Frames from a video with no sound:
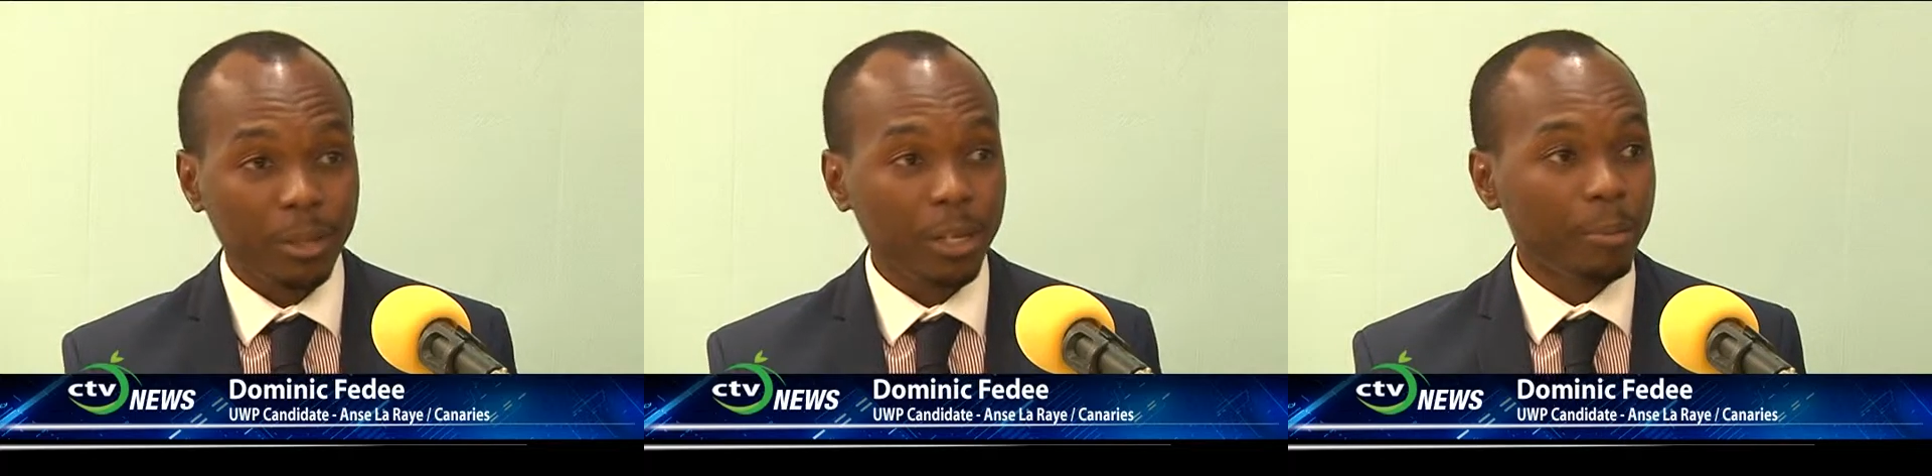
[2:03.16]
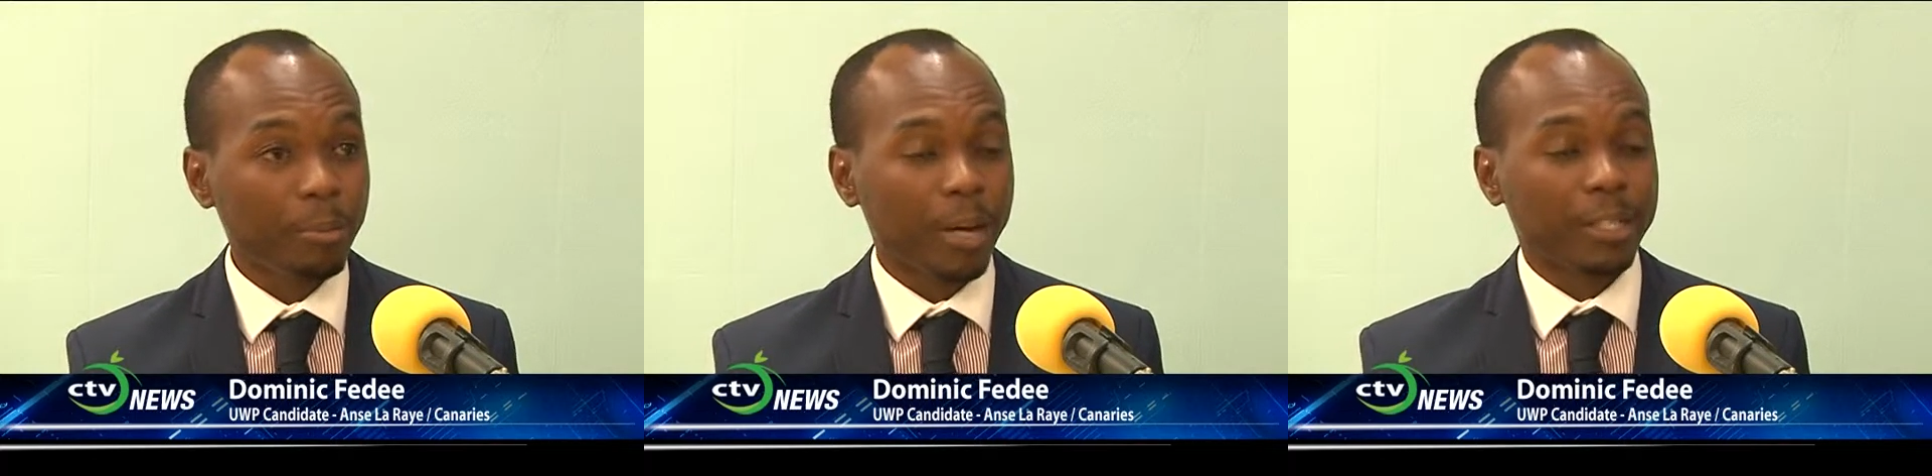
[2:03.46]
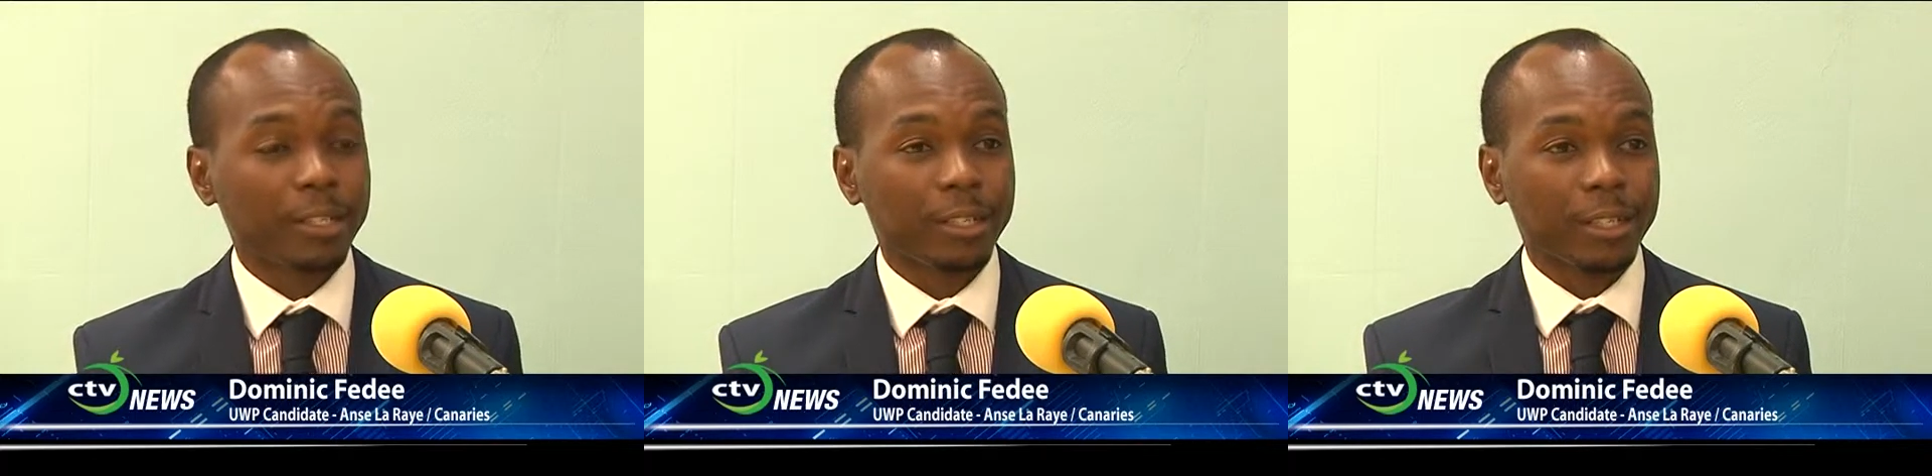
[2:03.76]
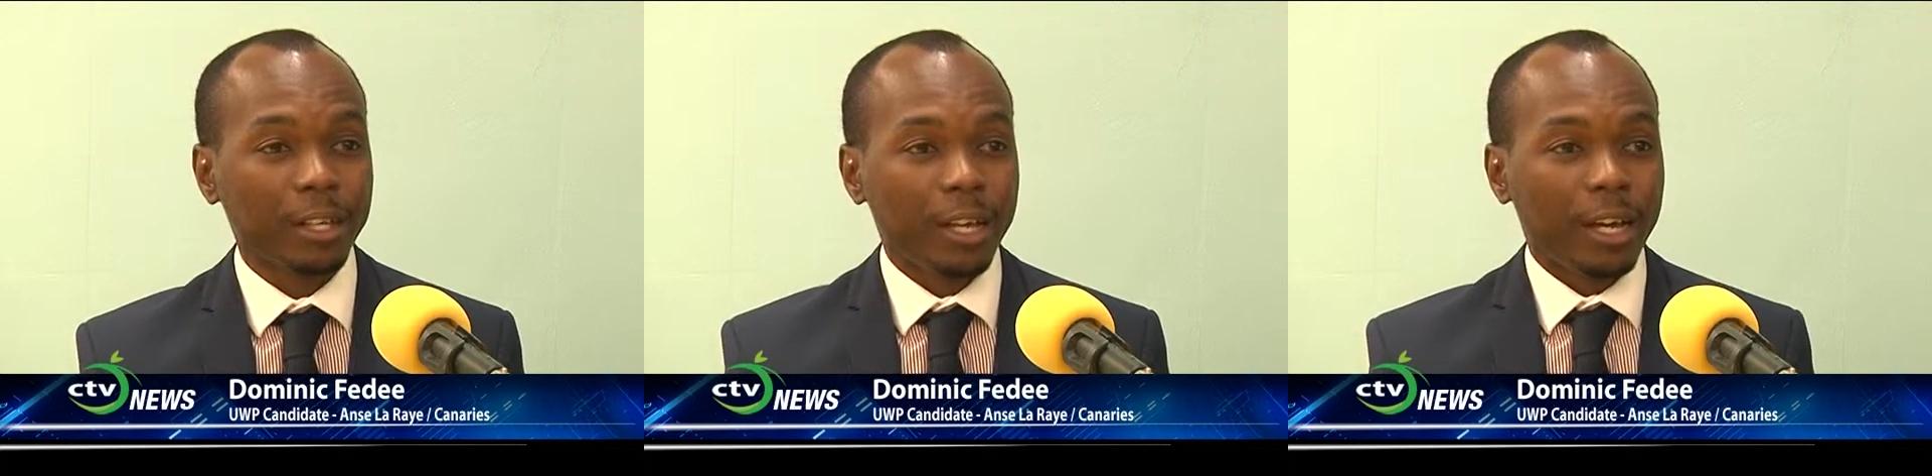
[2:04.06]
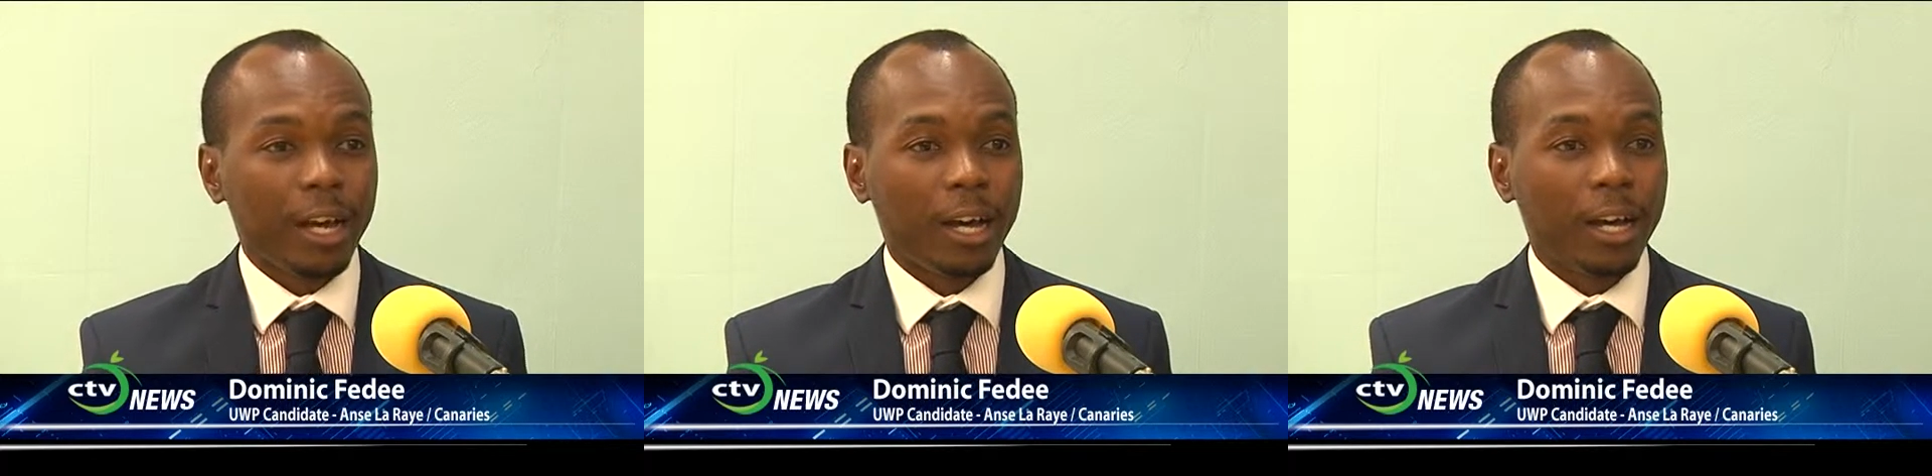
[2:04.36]
be impacted,
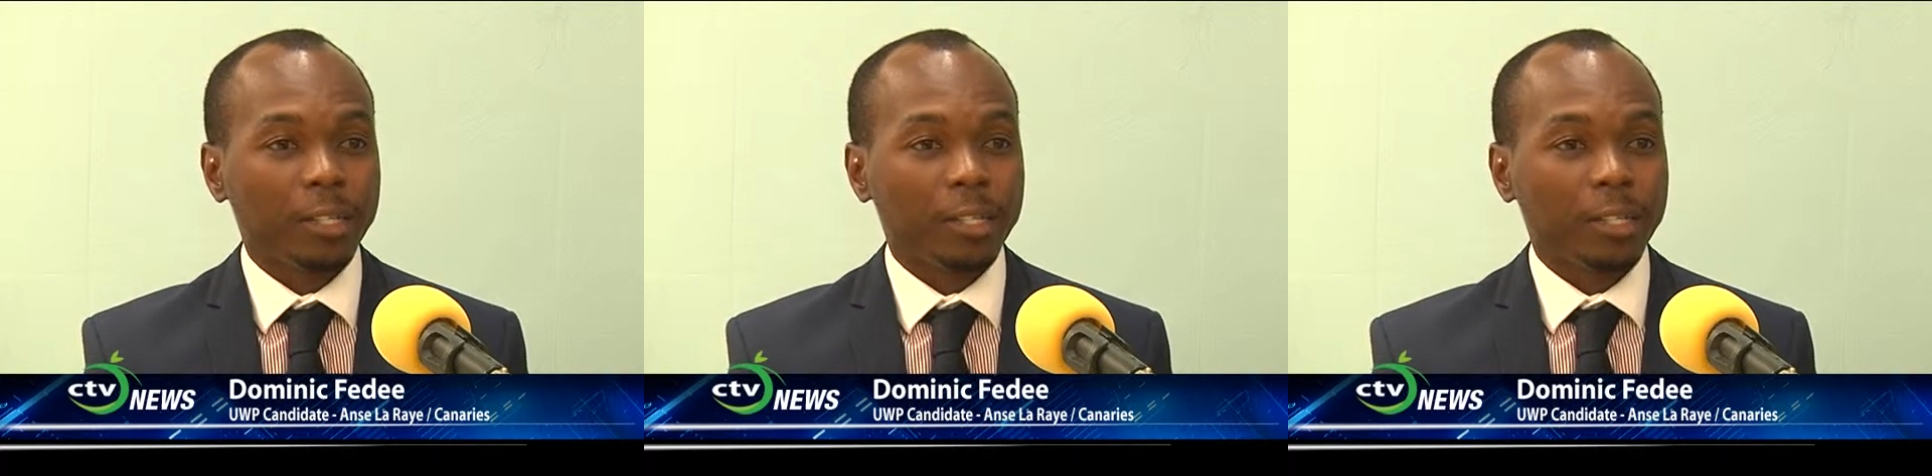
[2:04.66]
uh,